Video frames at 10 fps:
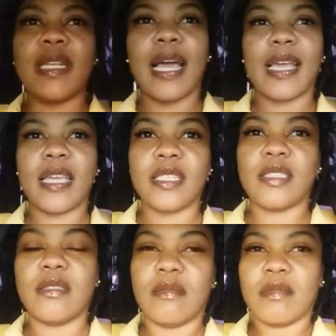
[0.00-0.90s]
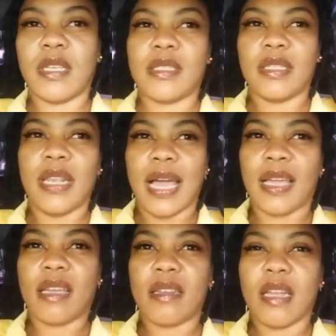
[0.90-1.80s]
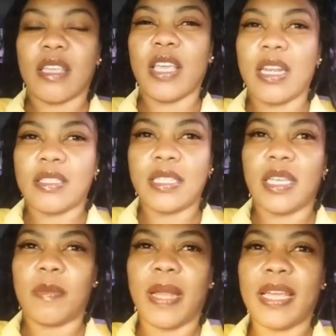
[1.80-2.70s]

I'm still like it. It like not yellow tape,